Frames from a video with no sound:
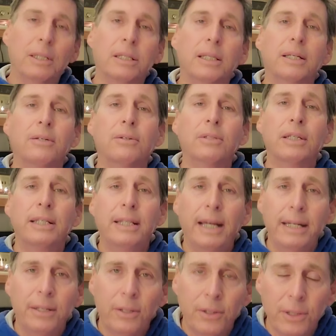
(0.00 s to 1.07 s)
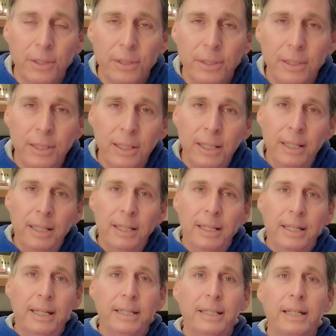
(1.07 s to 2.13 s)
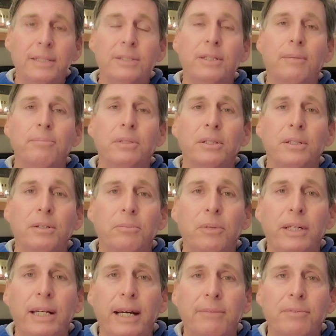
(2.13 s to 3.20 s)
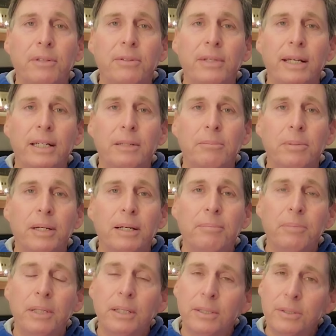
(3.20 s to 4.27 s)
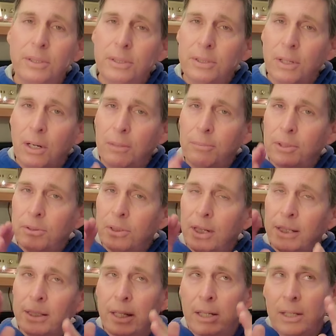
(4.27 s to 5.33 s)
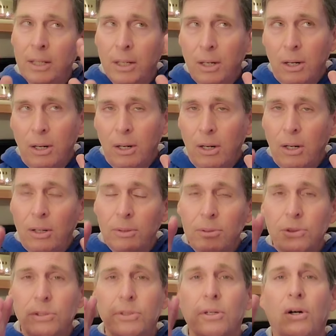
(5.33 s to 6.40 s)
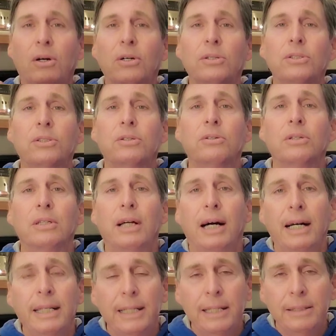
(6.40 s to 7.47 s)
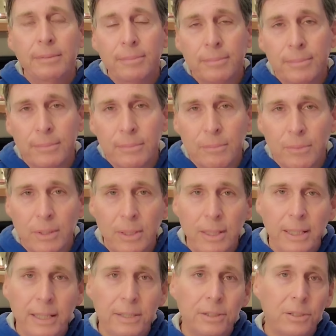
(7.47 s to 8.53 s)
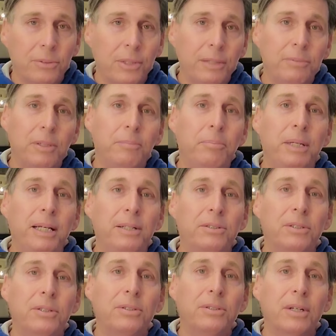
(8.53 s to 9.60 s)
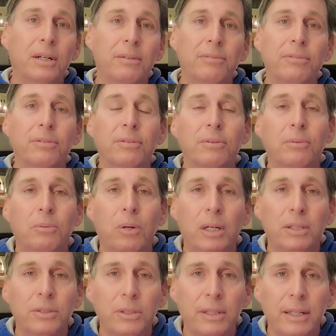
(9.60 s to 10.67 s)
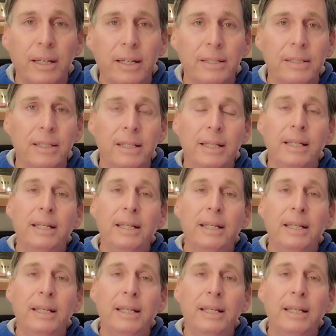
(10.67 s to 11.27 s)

Clearly, they hurt. And that's something that we have to think about because it's almost like all the stars are aligning, that history repeats itself once again,